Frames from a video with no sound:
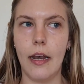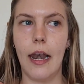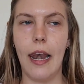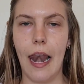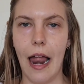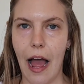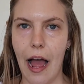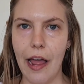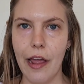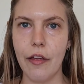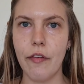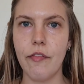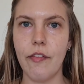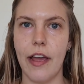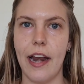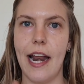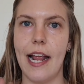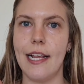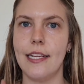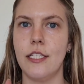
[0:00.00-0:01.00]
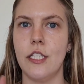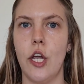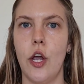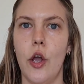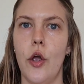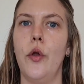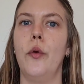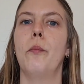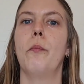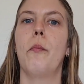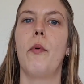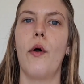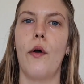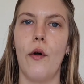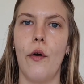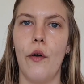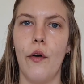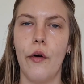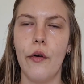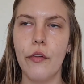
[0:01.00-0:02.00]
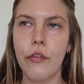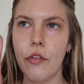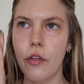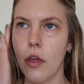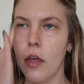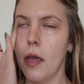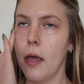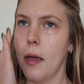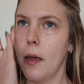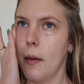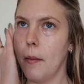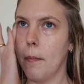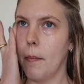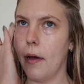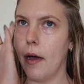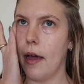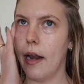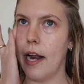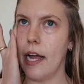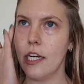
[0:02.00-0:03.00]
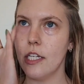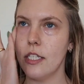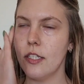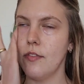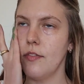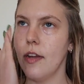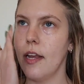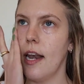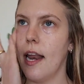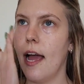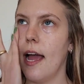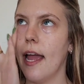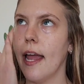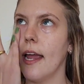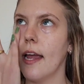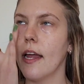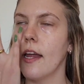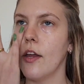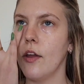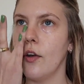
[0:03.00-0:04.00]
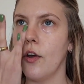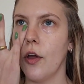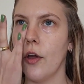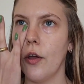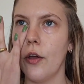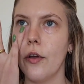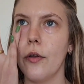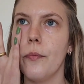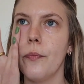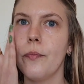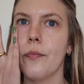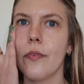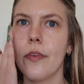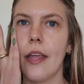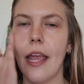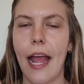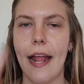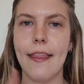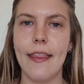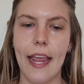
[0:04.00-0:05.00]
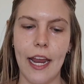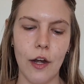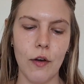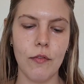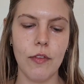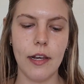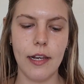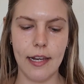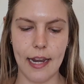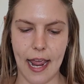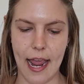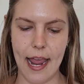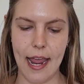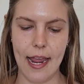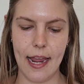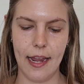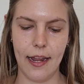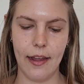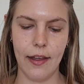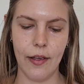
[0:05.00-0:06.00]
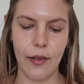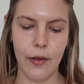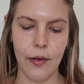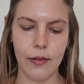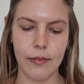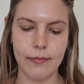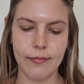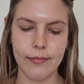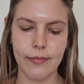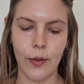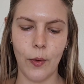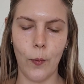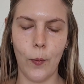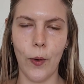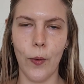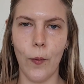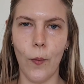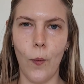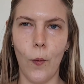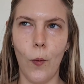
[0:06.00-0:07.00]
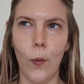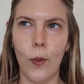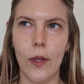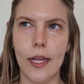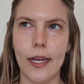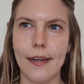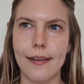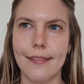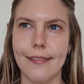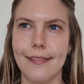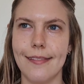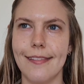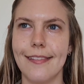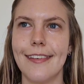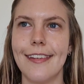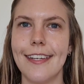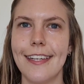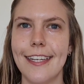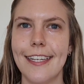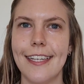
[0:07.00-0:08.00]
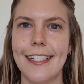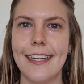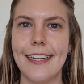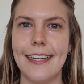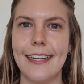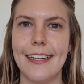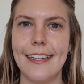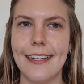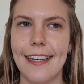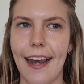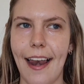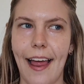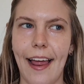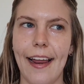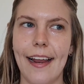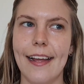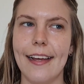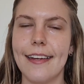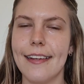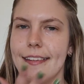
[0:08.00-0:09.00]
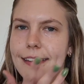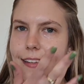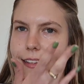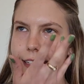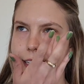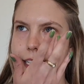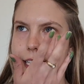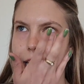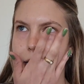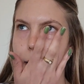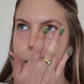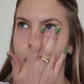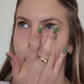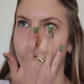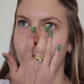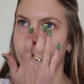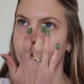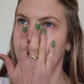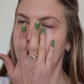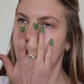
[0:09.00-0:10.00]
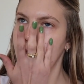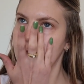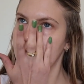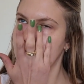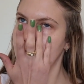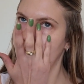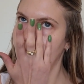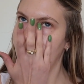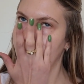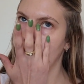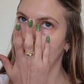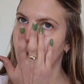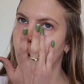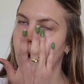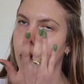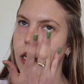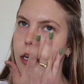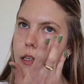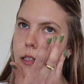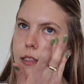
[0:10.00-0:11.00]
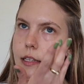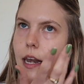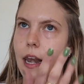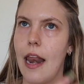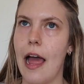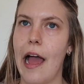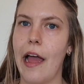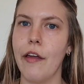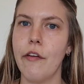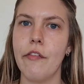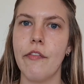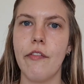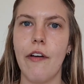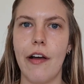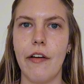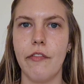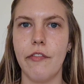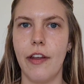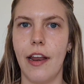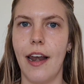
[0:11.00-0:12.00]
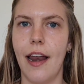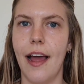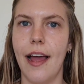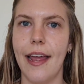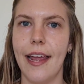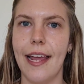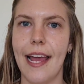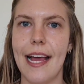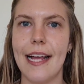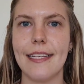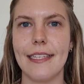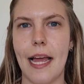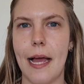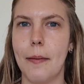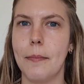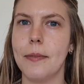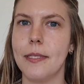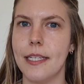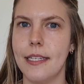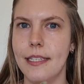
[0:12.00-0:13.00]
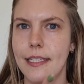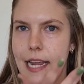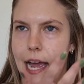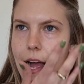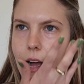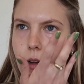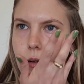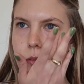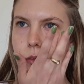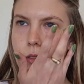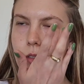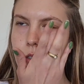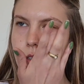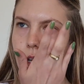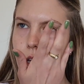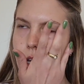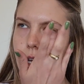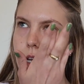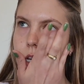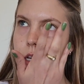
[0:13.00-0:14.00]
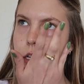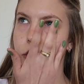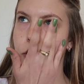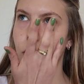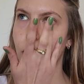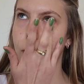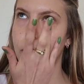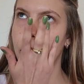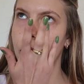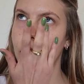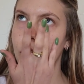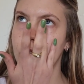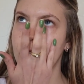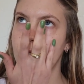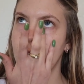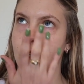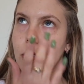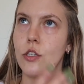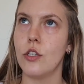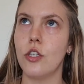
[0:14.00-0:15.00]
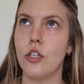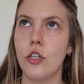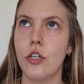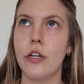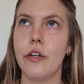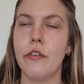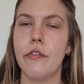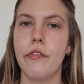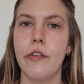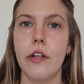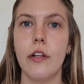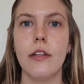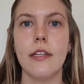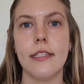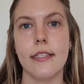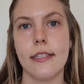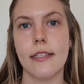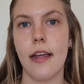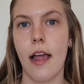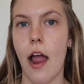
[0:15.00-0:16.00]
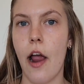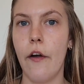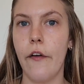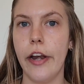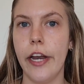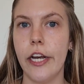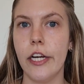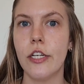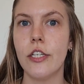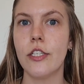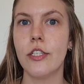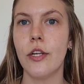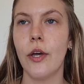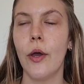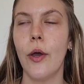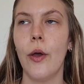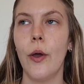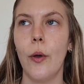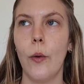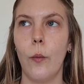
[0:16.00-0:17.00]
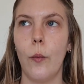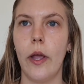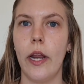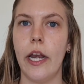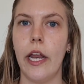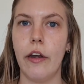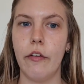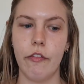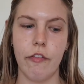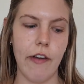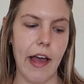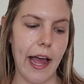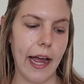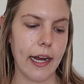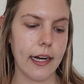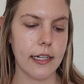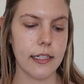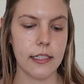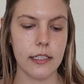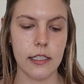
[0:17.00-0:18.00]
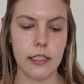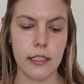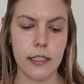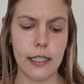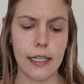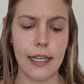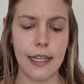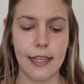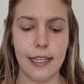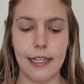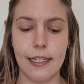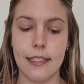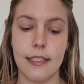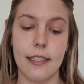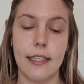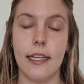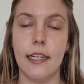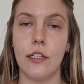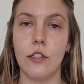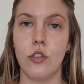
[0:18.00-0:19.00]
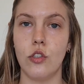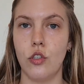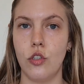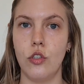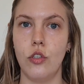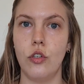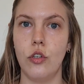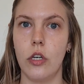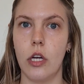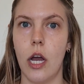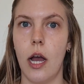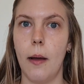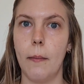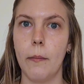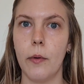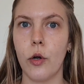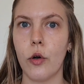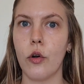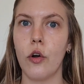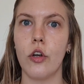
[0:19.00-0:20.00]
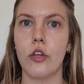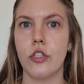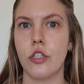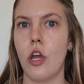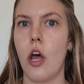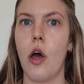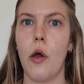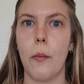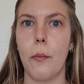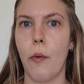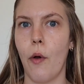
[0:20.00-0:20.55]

life and has their own path but i just feel like you know at the end of the day we're all in like the same boat everyone's life i feel like has ups and downs so a person shouldn't feel discouraged when in fact these things do come across our